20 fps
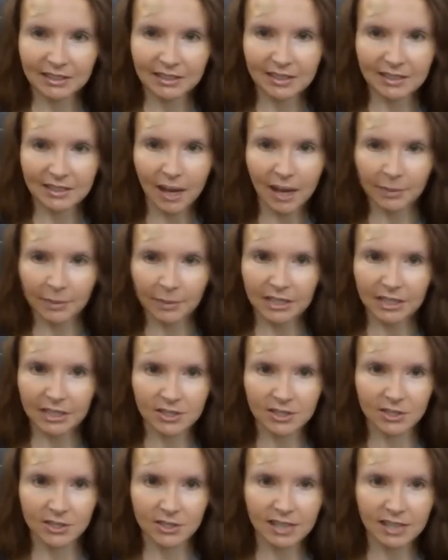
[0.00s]

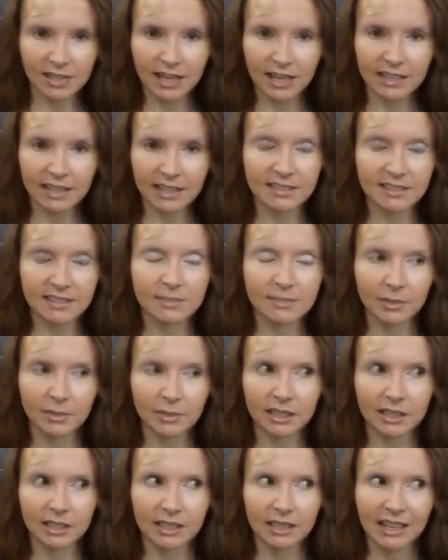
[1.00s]
toppings or sides,
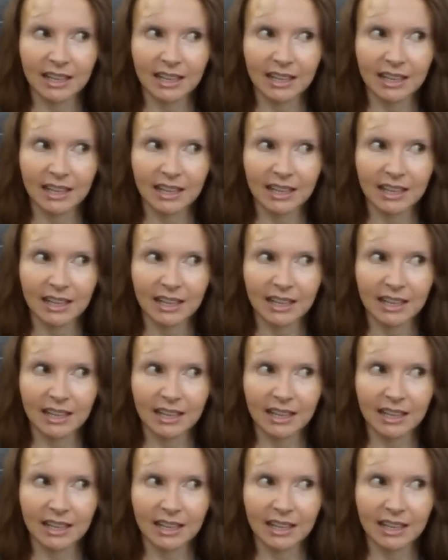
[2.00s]
but